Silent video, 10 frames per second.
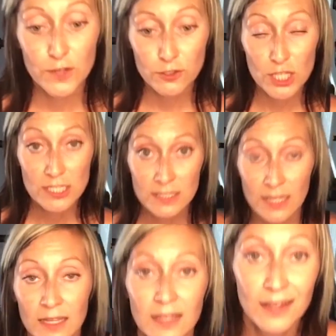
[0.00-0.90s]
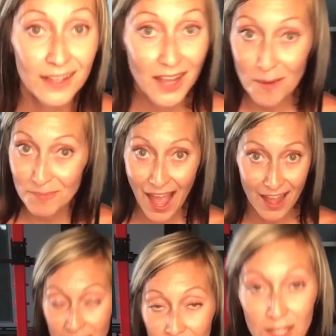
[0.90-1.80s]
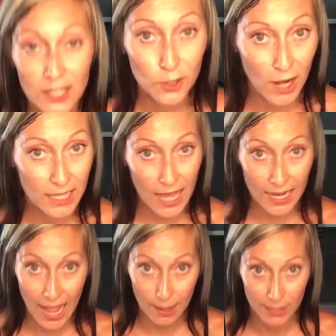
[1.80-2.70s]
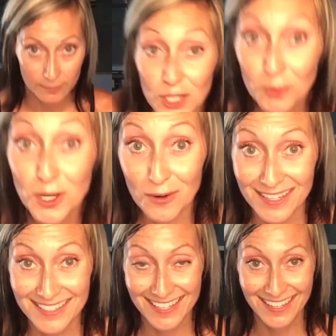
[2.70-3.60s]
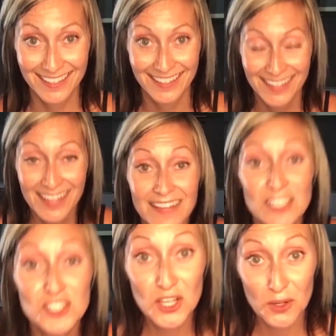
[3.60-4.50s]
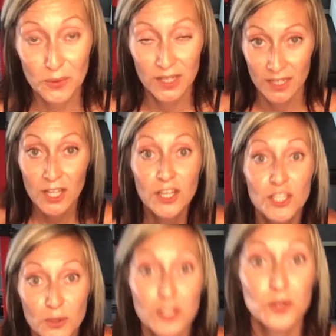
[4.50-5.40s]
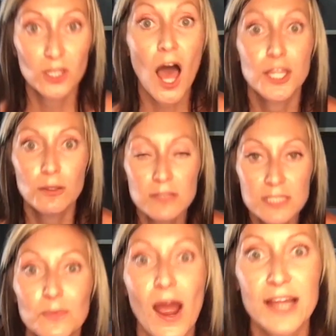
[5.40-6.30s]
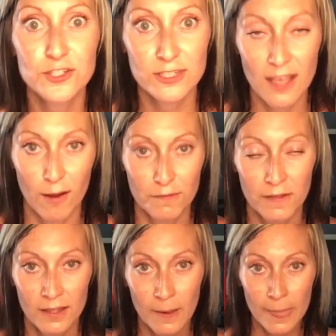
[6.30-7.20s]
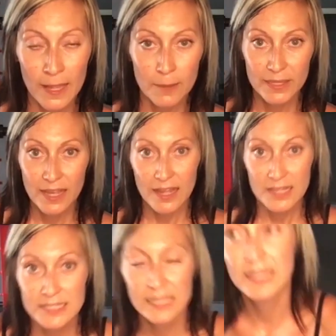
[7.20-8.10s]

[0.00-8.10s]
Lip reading: you just come back, create that habit, you'll notice that soon you can do a lot. You will surprise yourself, because